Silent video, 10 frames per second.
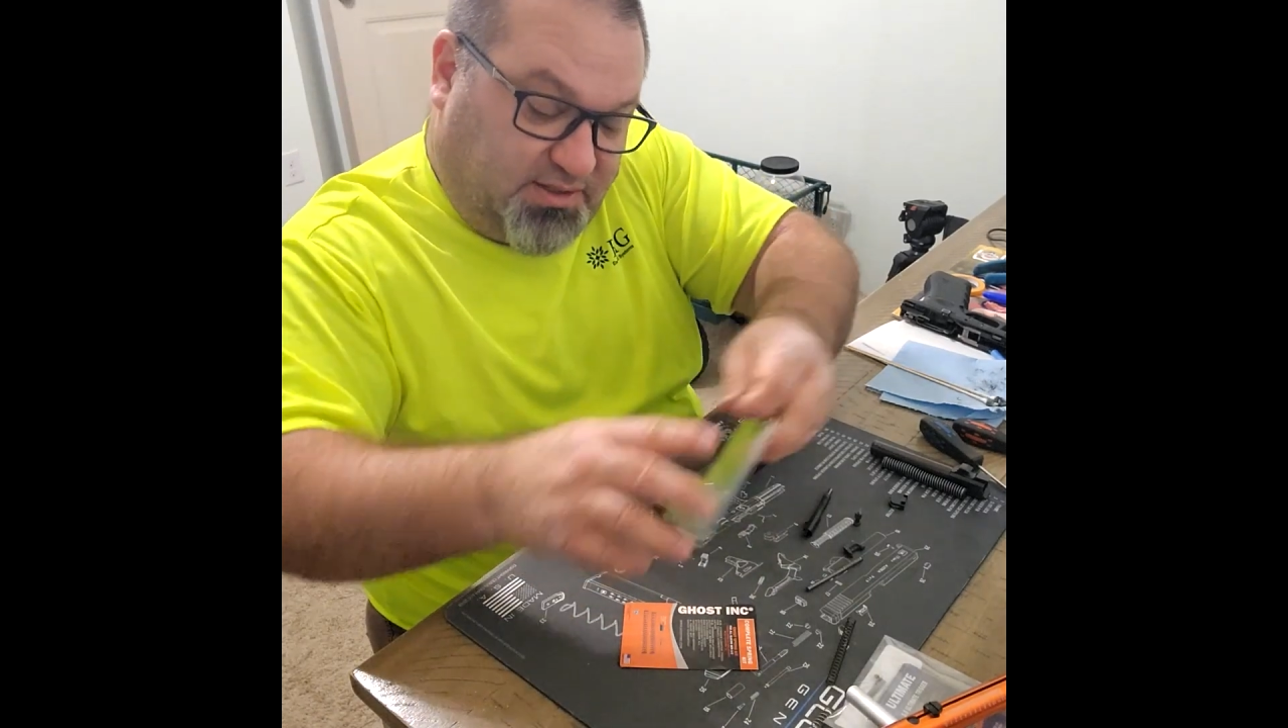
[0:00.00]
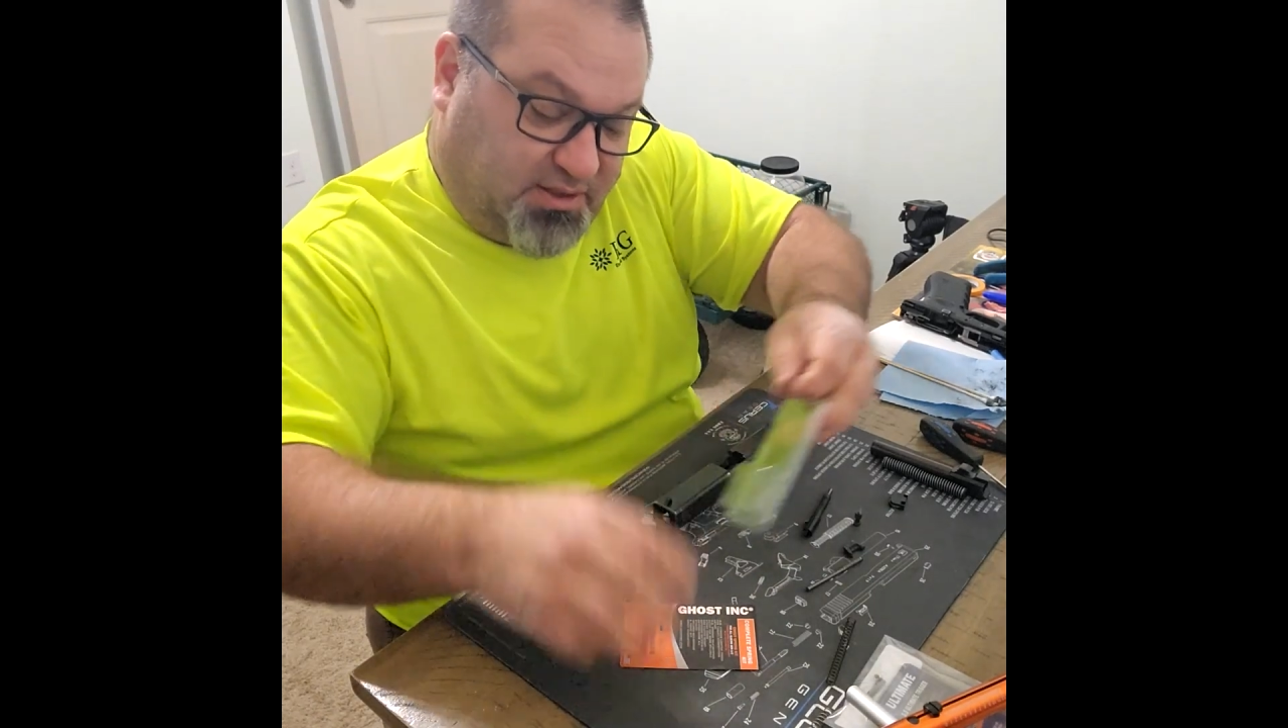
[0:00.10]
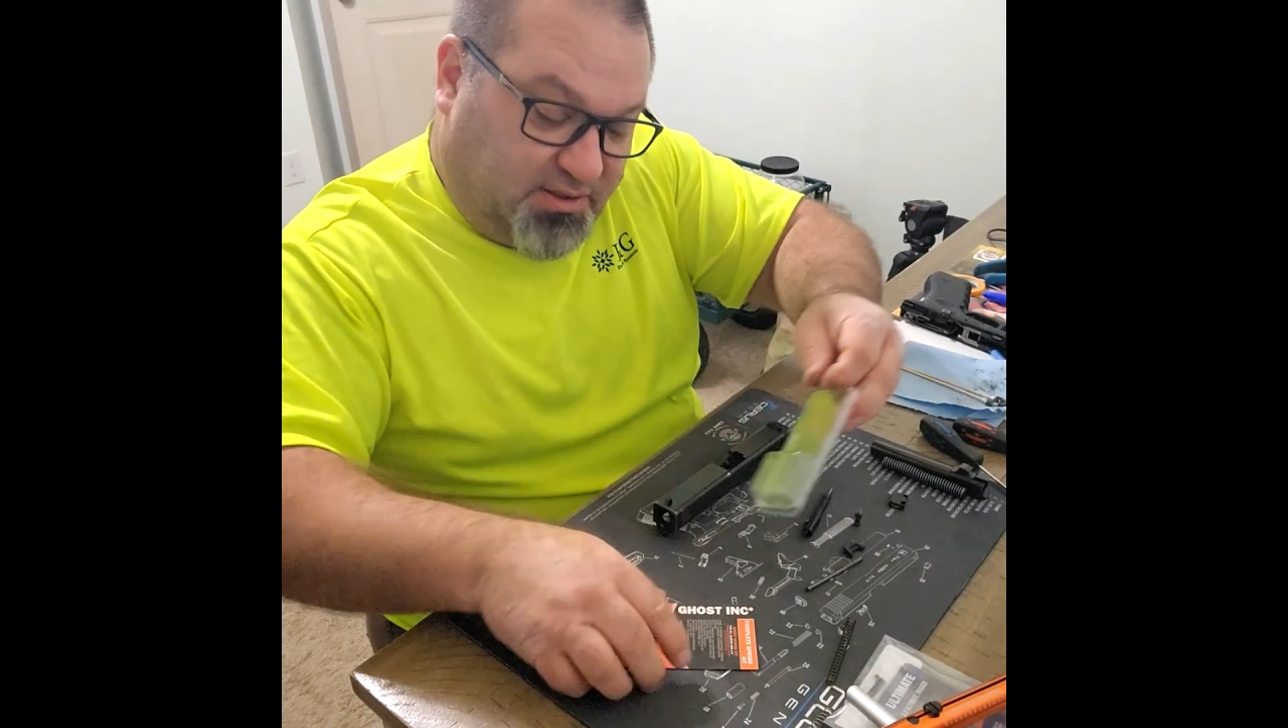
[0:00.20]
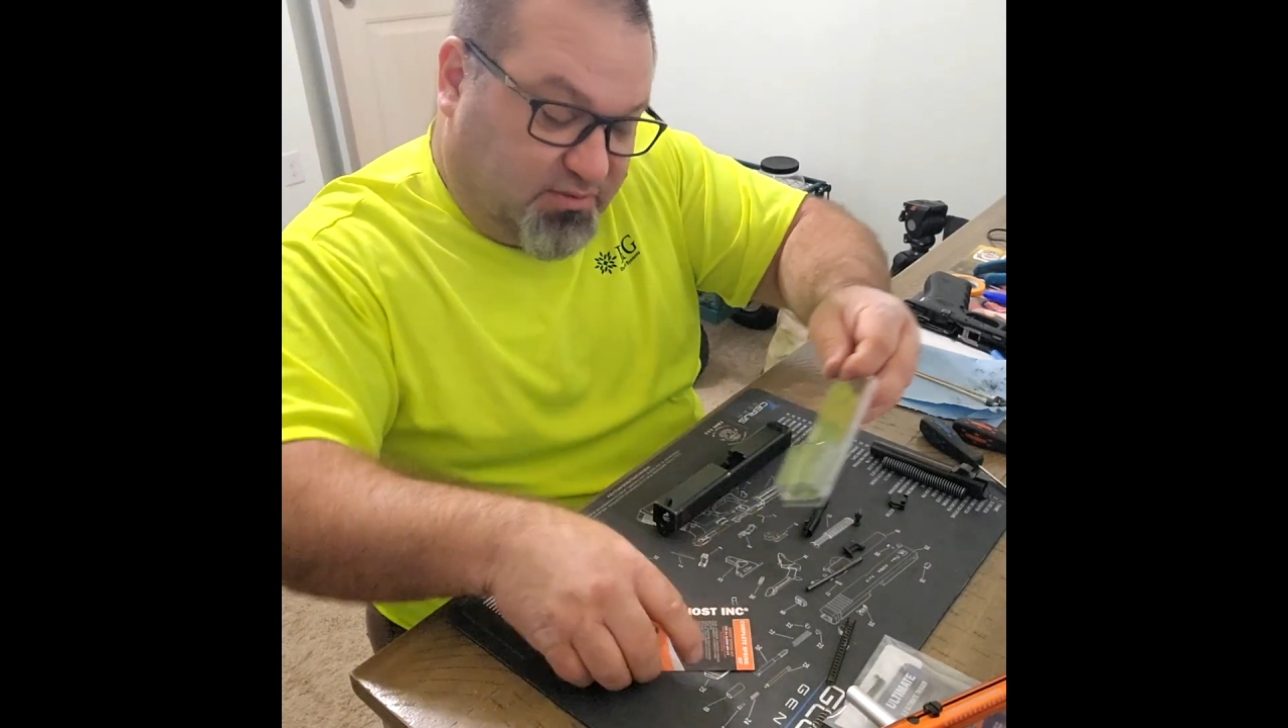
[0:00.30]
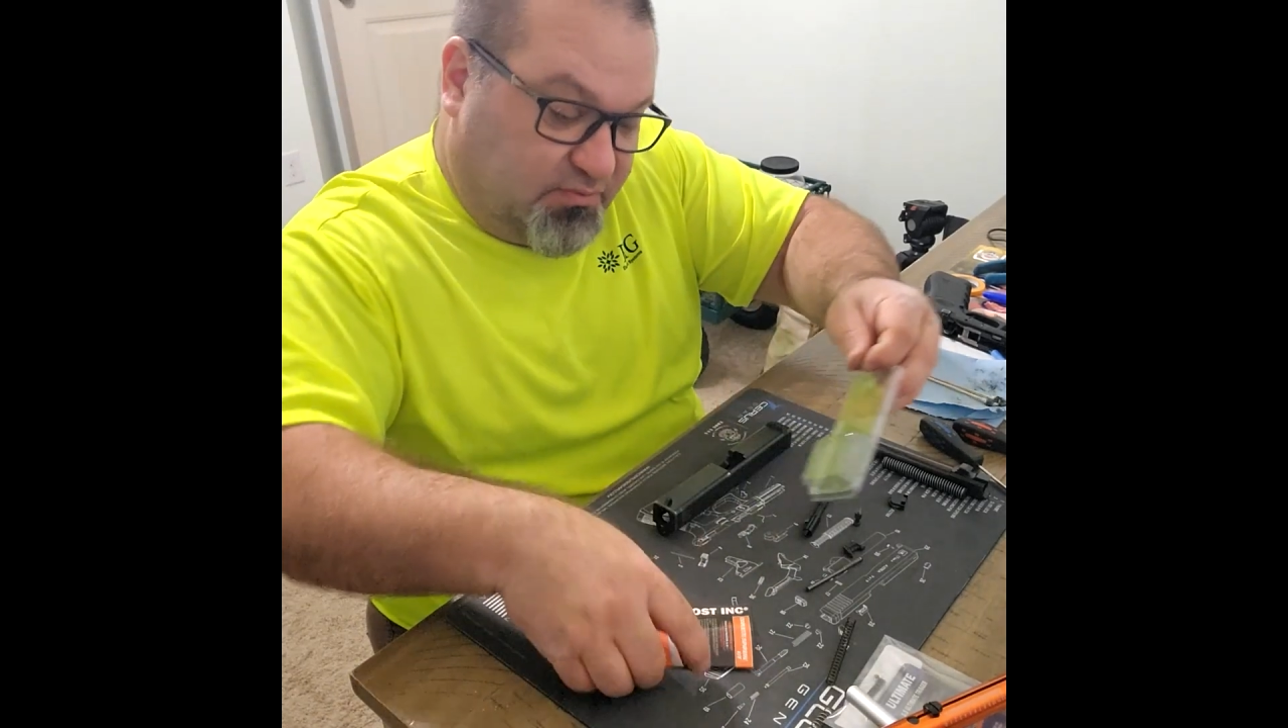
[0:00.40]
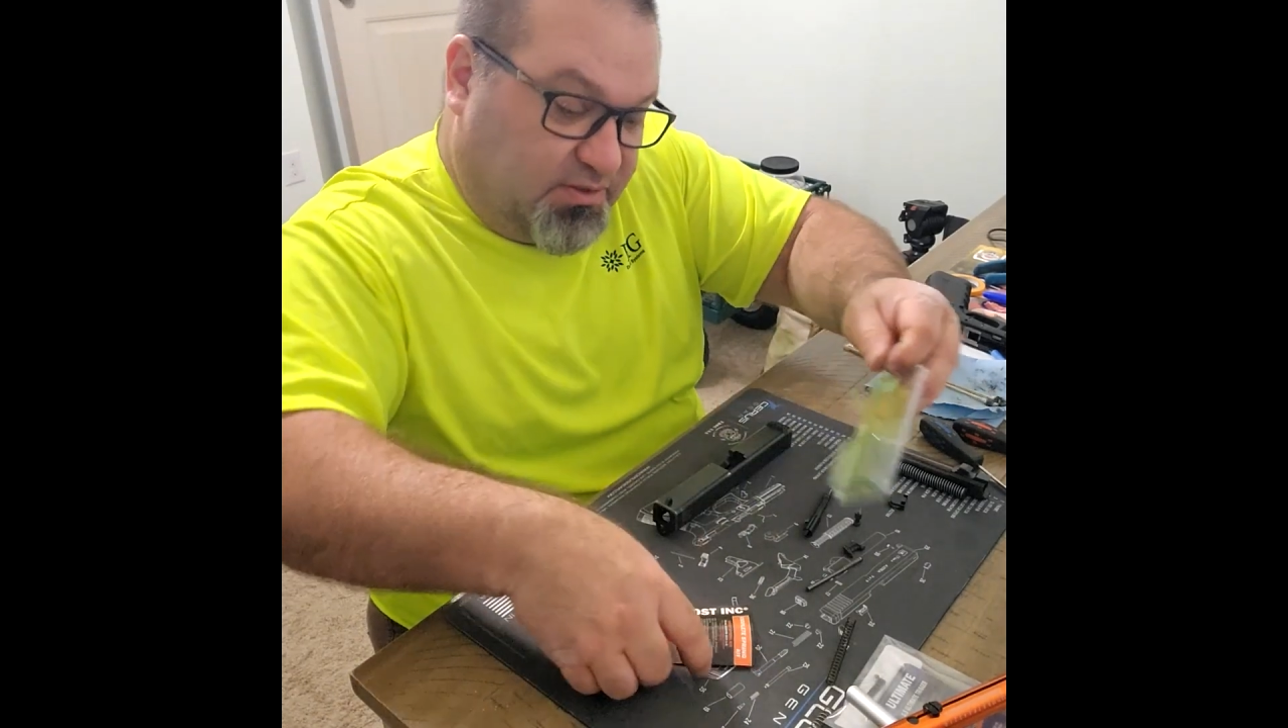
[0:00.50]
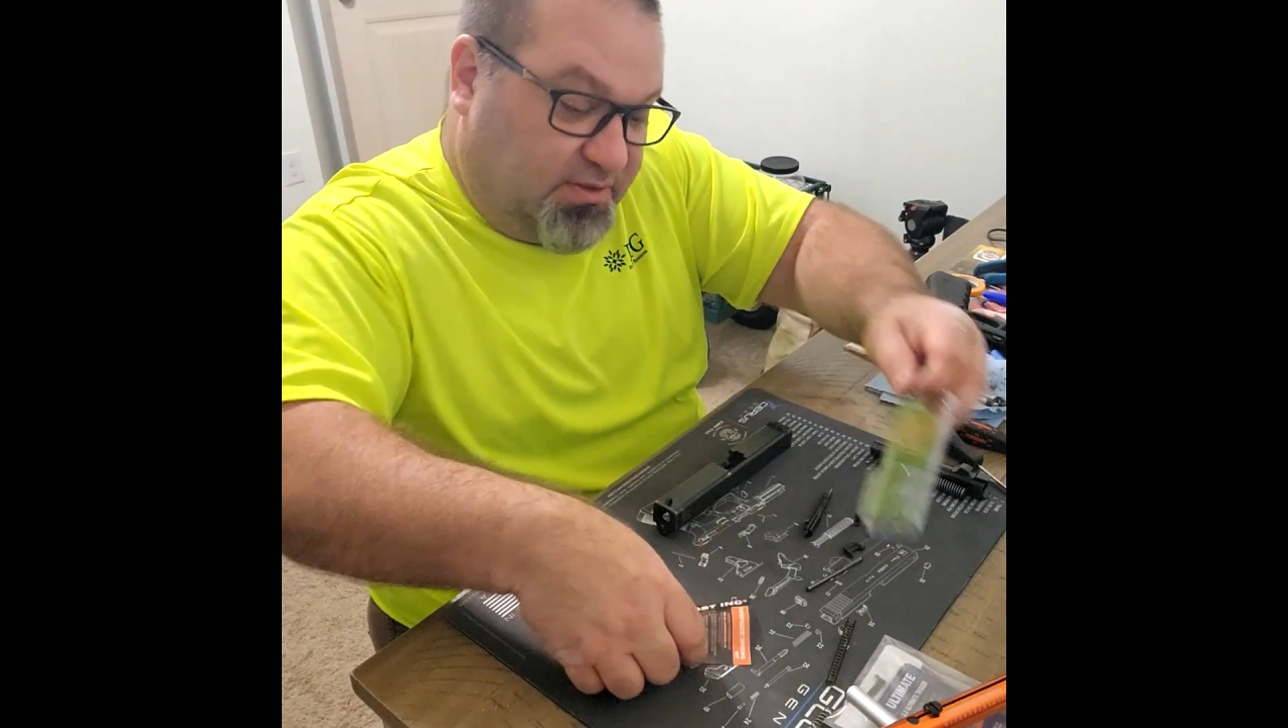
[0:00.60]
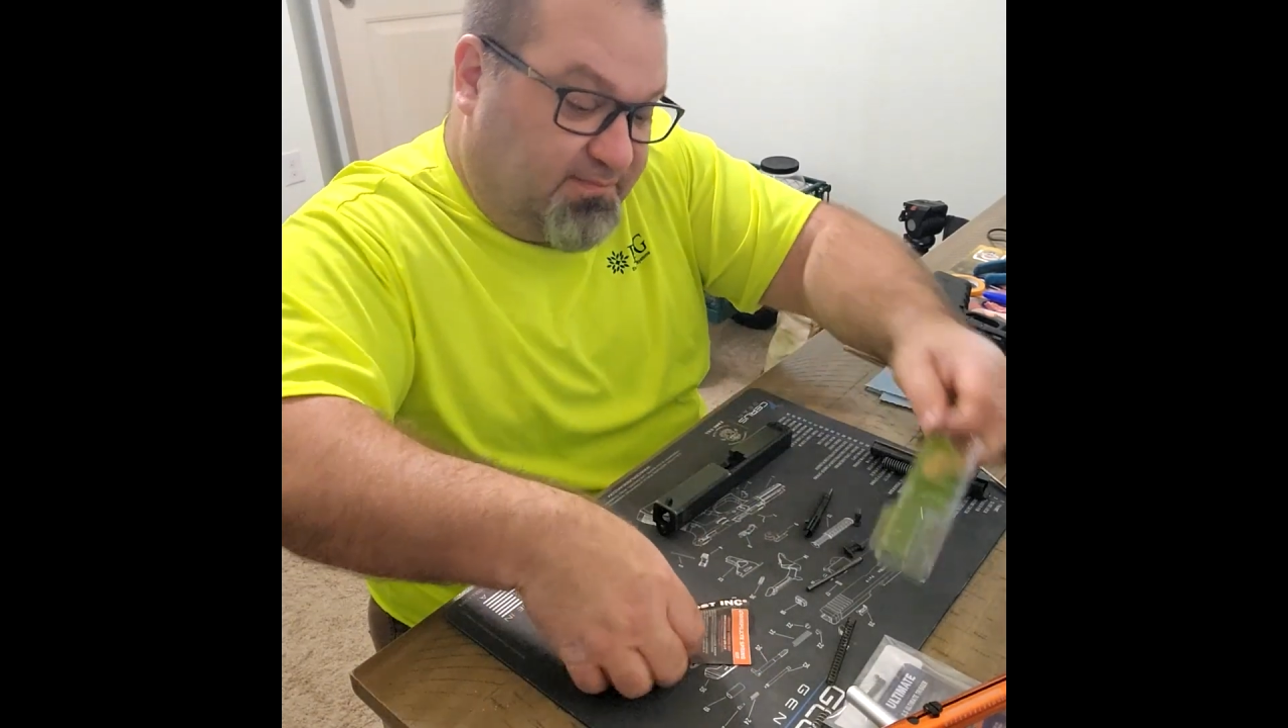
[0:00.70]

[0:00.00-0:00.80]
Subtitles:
and this one